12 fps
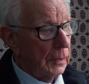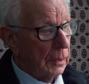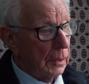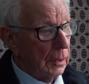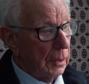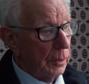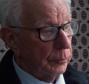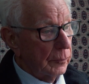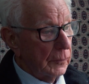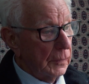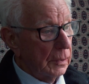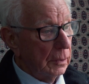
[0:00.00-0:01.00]
So I imagine
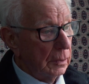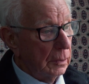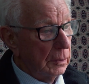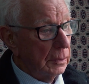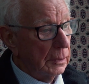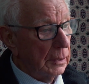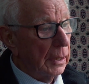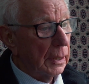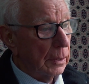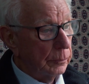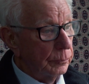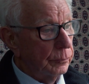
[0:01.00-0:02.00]
you were there
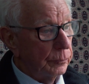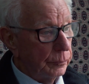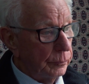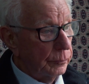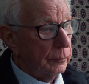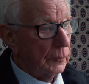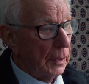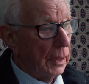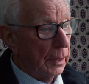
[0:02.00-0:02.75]
for that, probably again